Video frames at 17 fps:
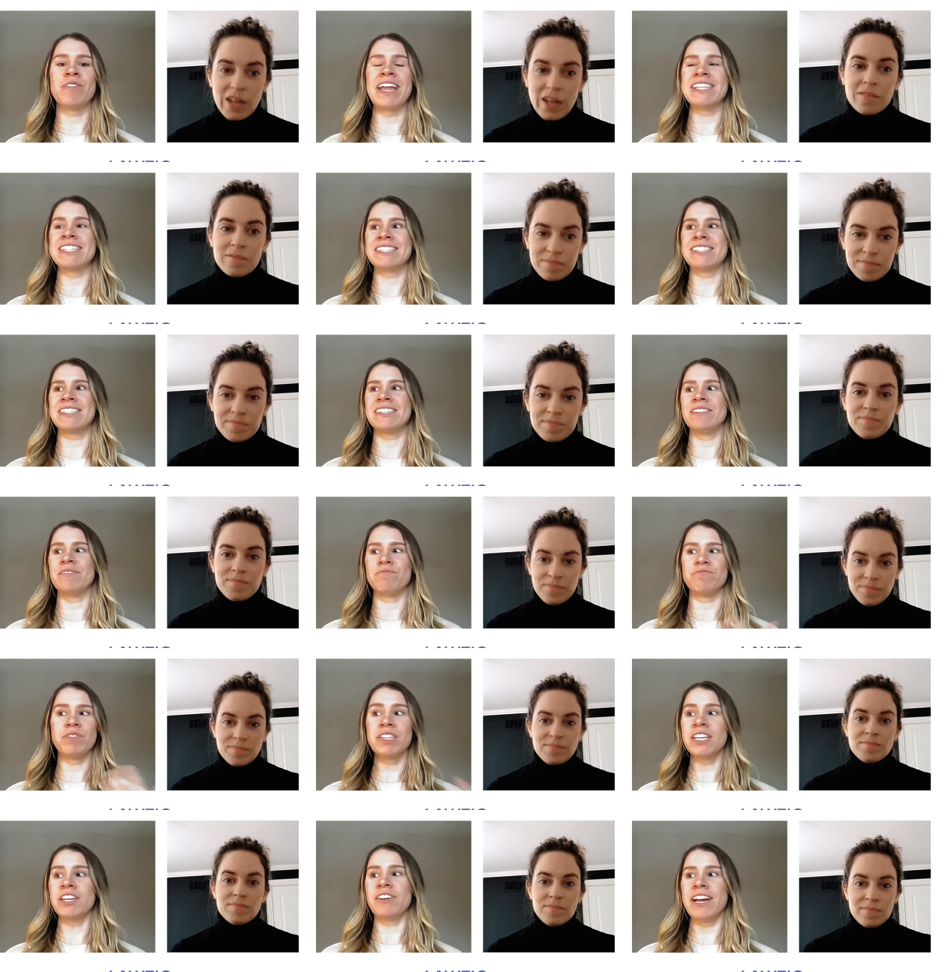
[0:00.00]
Speaker 1: So that's right
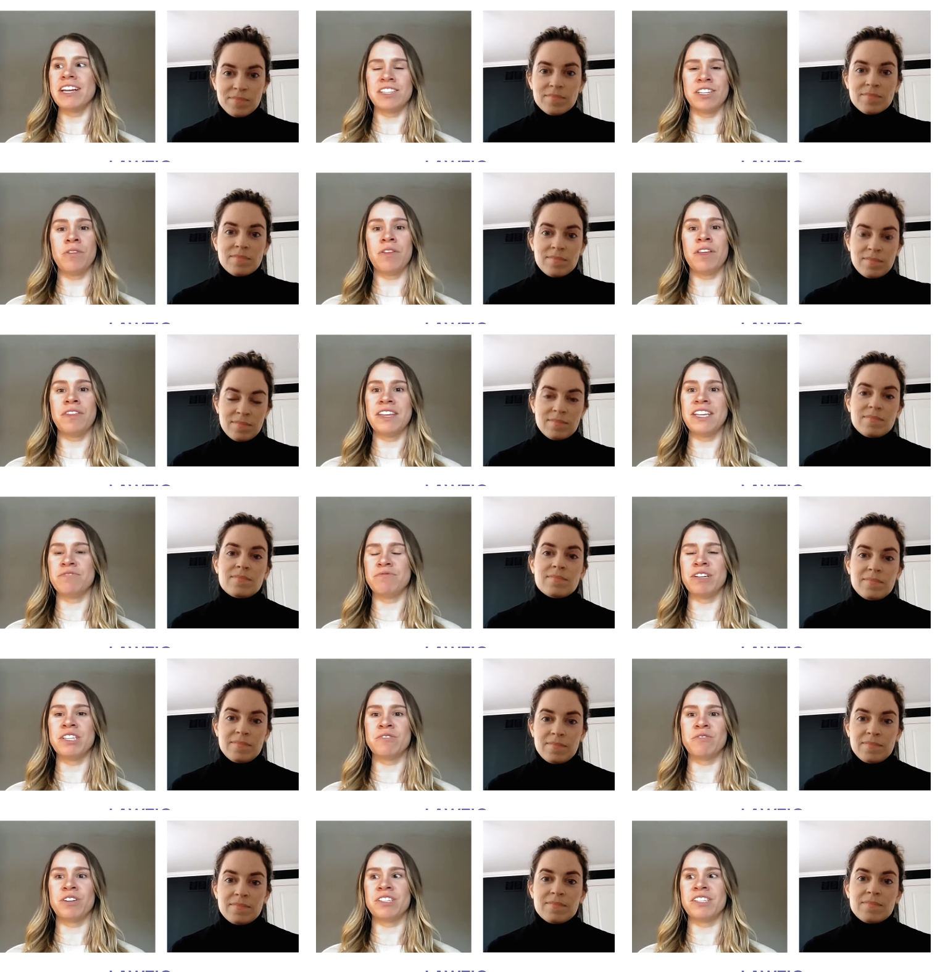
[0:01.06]
really great to know that these
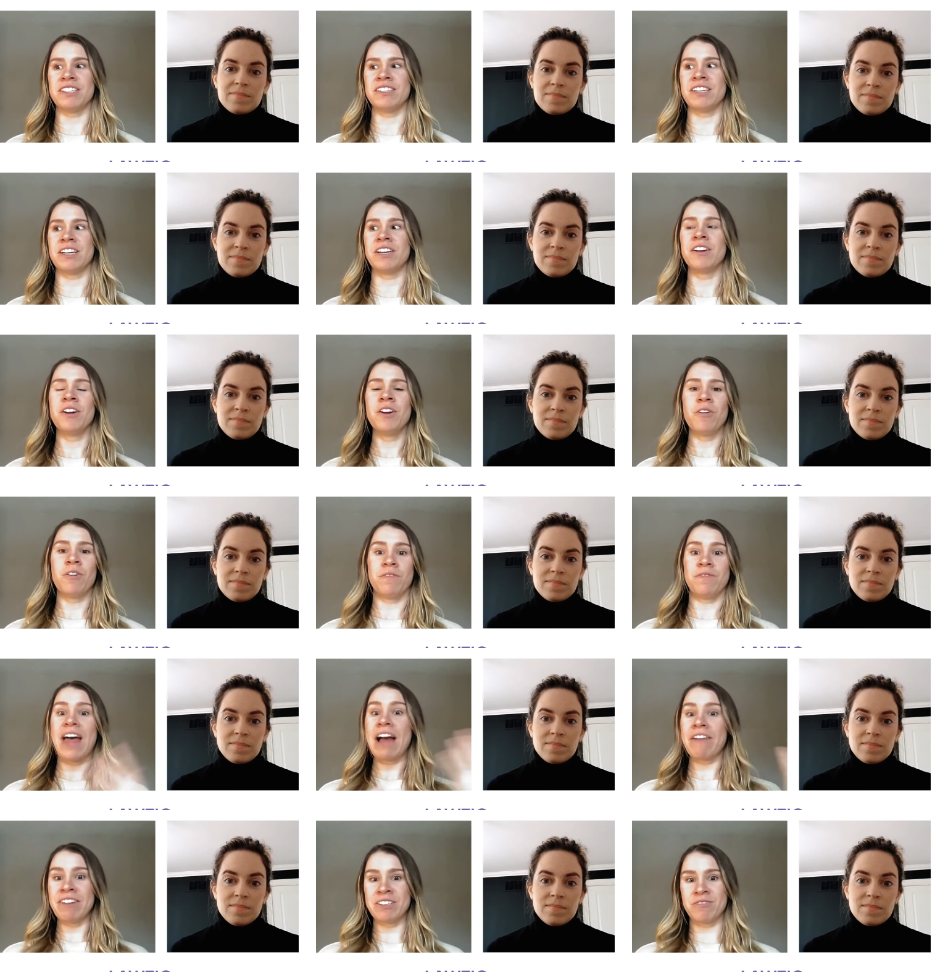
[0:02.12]
resources, like, or
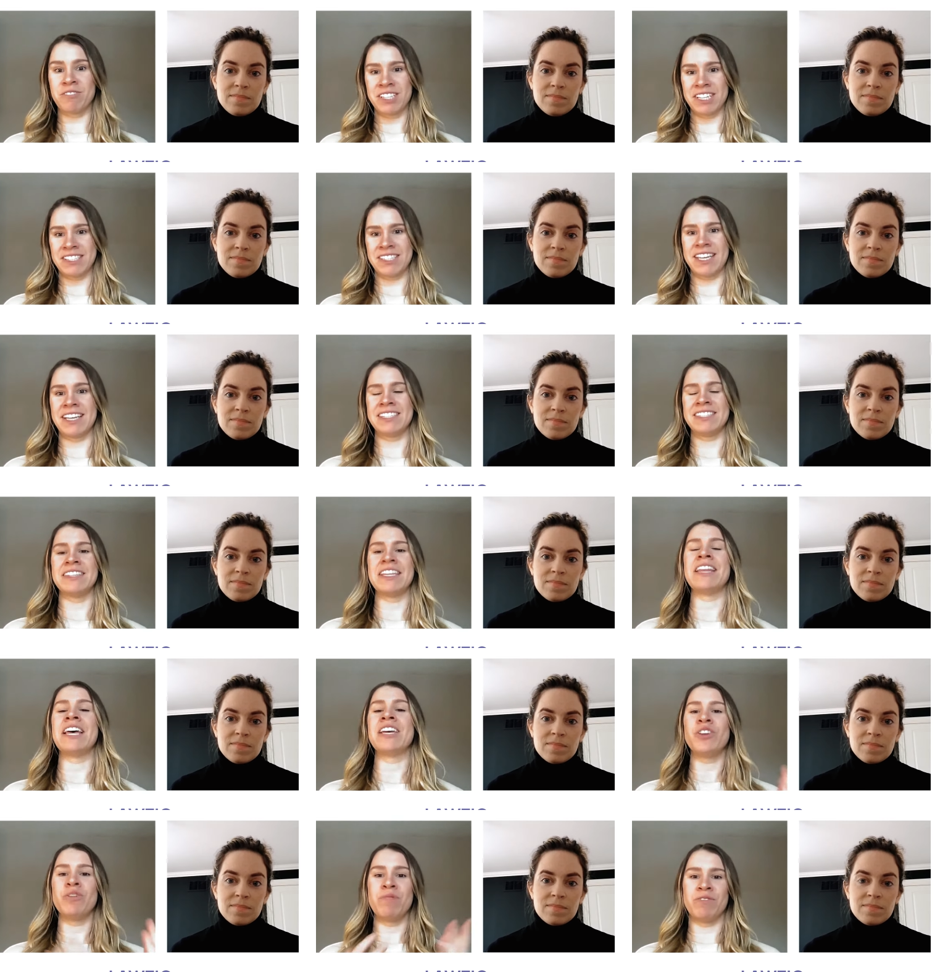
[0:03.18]
that resource exists, and then
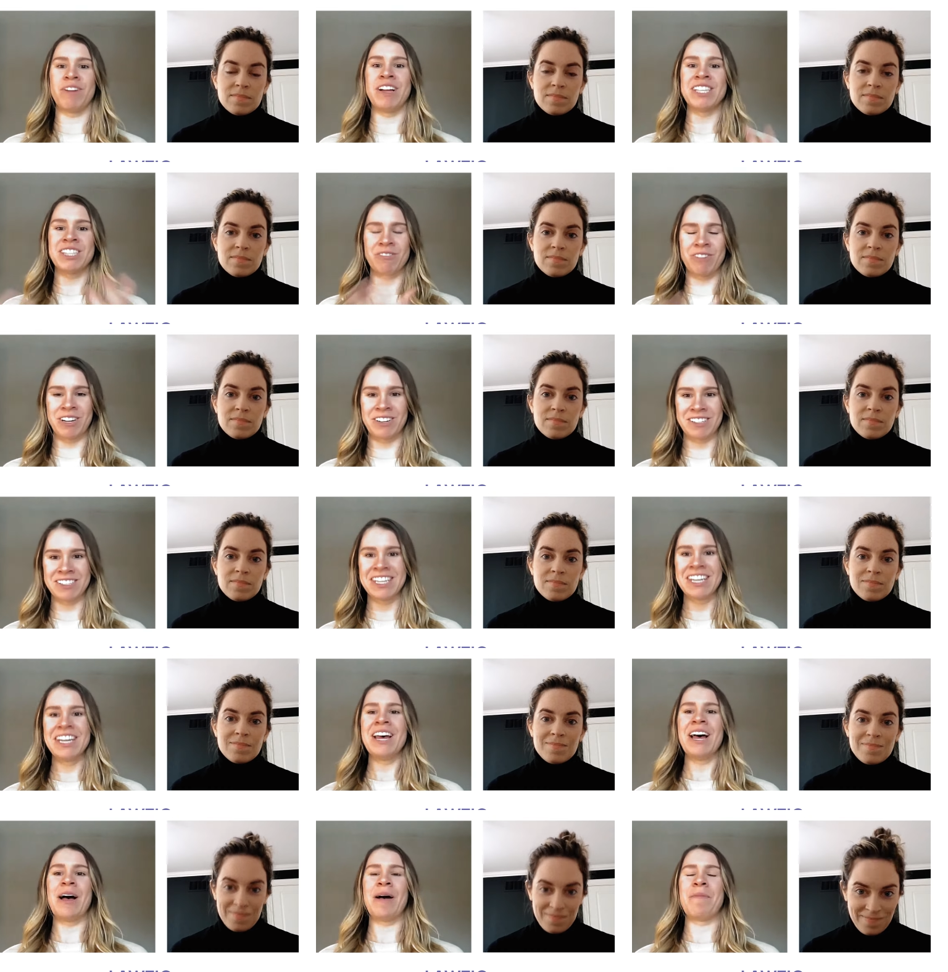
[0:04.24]
that human rights lawyers
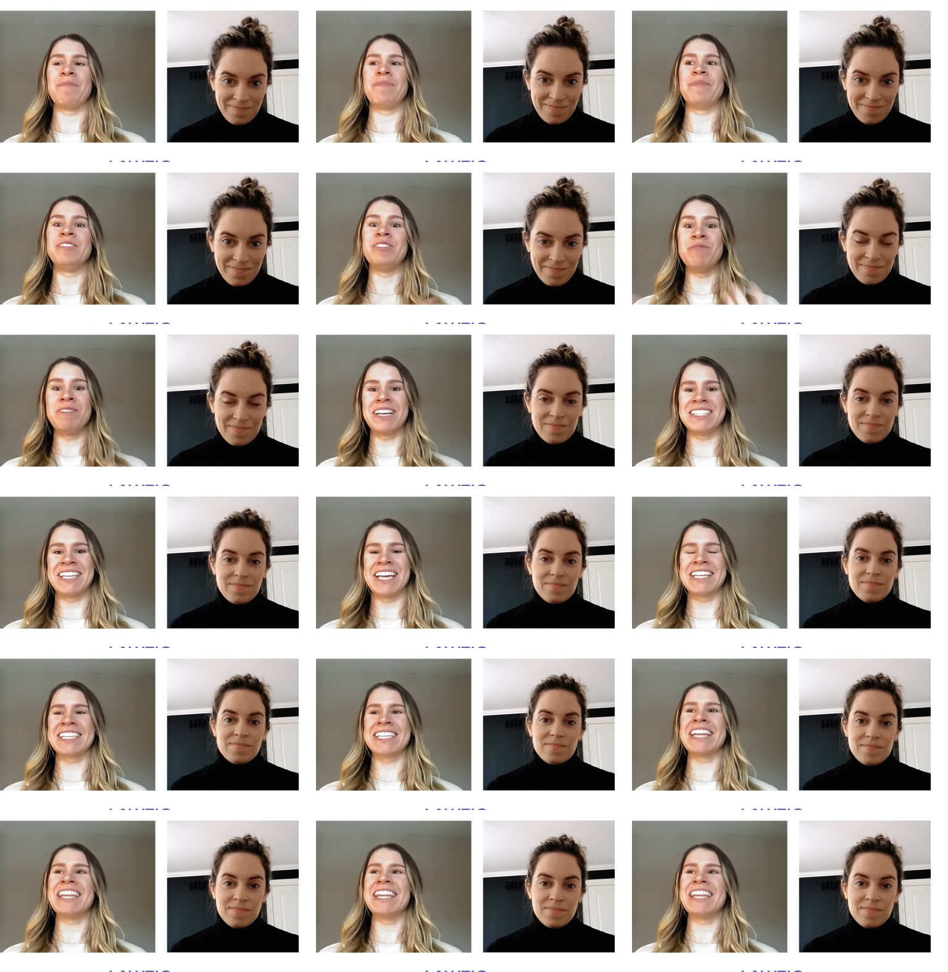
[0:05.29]
um, do exist.